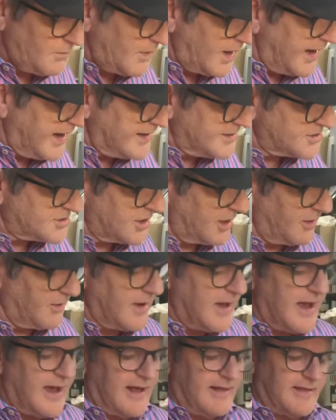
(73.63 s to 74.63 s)
And so
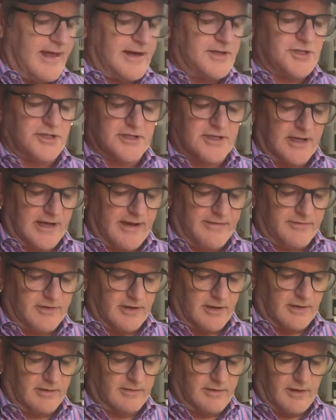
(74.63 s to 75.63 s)
that just left
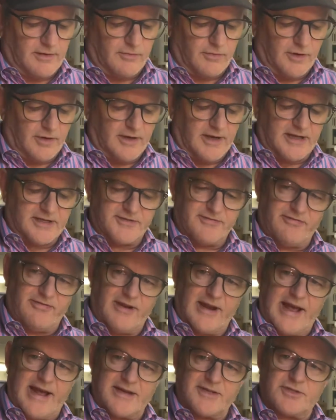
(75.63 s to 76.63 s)
a real nice
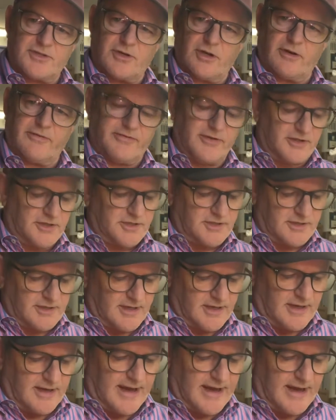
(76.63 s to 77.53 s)
flat surface.